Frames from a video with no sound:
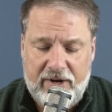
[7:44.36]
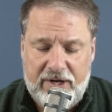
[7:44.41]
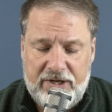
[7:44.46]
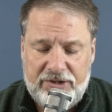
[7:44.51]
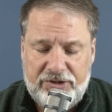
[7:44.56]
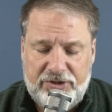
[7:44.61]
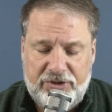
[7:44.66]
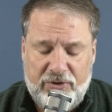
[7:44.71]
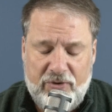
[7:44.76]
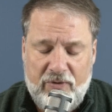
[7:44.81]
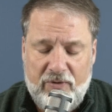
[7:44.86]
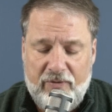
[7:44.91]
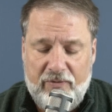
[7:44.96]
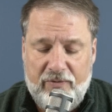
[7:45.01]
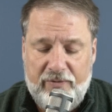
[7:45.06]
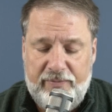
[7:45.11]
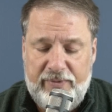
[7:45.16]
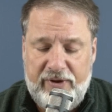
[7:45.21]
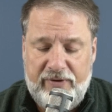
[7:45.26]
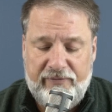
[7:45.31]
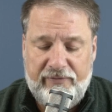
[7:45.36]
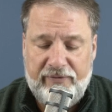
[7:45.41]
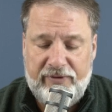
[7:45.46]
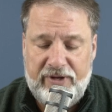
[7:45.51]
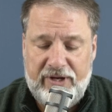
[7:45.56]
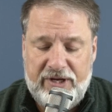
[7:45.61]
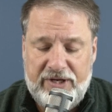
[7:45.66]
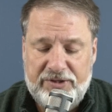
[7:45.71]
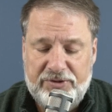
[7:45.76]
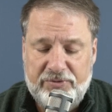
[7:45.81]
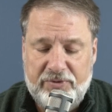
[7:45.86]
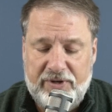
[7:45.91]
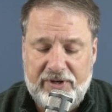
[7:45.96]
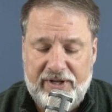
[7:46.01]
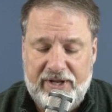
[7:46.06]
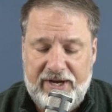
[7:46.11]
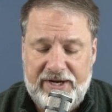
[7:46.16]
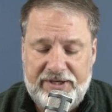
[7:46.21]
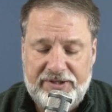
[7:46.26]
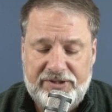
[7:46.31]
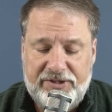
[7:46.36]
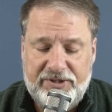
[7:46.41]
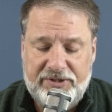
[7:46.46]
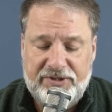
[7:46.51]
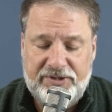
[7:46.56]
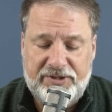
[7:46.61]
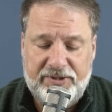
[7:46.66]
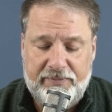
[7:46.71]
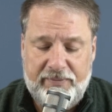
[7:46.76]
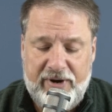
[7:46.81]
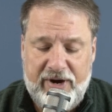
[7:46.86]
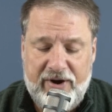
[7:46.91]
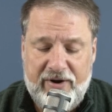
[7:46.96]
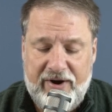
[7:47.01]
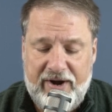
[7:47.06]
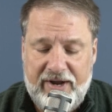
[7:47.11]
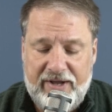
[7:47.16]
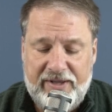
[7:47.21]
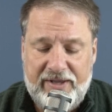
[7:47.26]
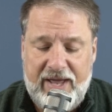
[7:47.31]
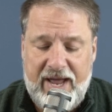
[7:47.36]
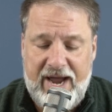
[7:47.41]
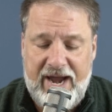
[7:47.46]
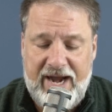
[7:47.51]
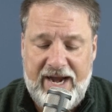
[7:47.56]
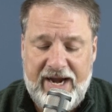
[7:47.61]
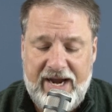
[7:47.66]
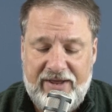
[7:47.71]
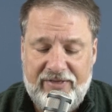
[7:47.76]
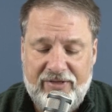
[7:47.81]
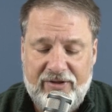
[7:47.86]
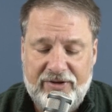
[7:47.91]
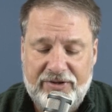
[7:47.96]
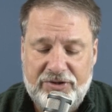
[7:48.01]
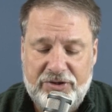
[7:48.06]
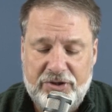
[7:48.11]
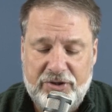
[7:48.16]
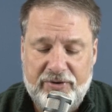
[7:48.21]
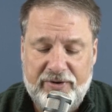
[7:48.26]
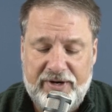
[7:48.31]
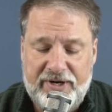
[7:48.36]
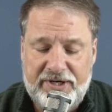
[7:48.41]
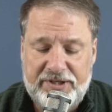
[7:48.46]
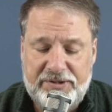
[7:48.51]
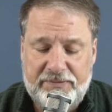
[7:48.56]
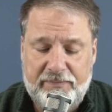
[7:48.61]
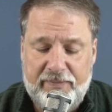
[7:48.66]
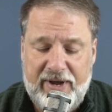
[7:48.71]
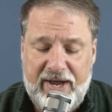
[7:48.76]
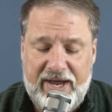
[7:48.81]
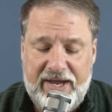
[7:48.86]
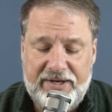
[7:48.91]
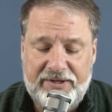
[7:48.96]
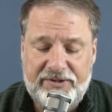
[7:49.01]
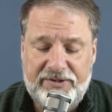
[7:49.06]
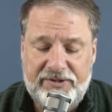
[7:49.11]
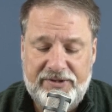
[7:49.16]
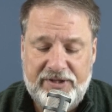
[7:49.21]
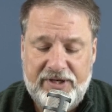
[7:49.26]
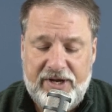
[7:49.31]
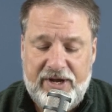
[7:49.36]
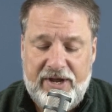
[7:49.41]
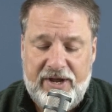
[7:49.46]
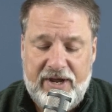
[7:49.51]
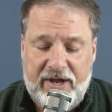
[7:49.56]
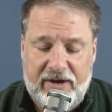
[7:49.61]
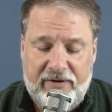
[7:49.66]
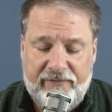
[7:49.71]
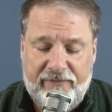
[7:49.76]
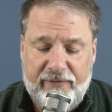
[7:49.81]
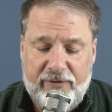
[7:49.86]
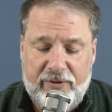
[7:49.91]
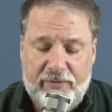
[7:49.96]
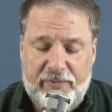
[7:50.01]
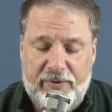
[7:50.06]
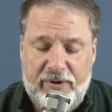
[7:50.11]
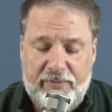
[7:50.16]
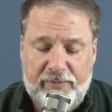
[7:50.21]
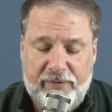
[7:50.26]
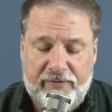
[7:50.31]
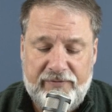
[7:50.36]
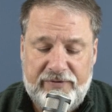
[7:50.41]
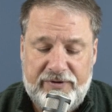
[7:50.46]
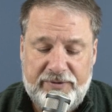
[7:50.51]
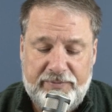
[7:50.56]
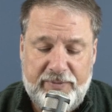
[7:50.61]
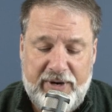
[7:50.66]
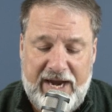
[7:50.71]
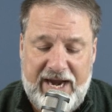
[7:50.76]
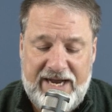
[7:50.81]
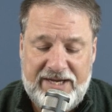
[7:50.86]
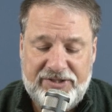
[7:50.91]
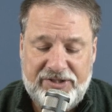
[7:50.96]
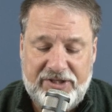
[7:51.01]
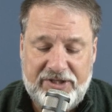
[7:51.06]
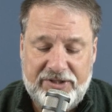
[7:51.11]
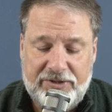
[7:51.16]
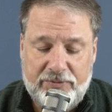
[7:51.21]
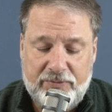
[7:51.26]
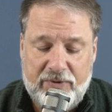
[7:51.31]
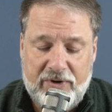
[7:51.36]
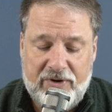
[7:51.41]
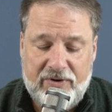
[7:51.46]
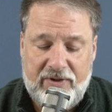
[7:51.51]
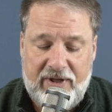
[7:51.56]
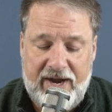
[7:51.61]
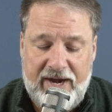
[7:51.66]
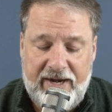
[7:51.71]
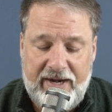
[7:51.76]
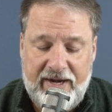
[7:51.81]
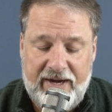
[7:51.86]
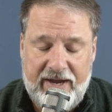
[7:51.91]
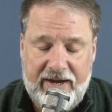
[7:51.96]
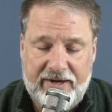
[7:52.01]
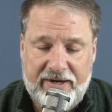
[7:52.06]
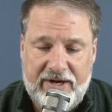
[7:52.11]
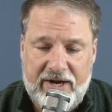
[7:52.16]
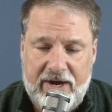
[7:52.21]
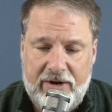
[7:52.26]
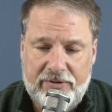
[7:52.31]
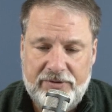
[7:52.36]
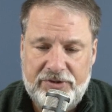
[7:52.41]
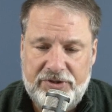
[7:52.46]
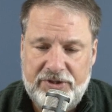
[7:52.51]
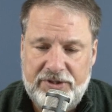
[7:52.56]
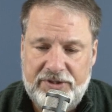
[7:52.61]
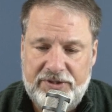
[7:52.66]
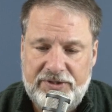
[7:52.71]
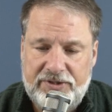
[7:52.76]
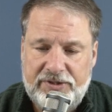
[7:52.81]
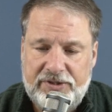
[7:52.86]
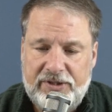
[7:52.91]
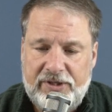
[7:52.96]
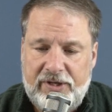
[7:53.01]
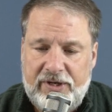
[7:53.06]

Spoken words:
So it will be for the Israelites in Samaria lying on luxurious beds, and for the people of Damascus reclining on couches.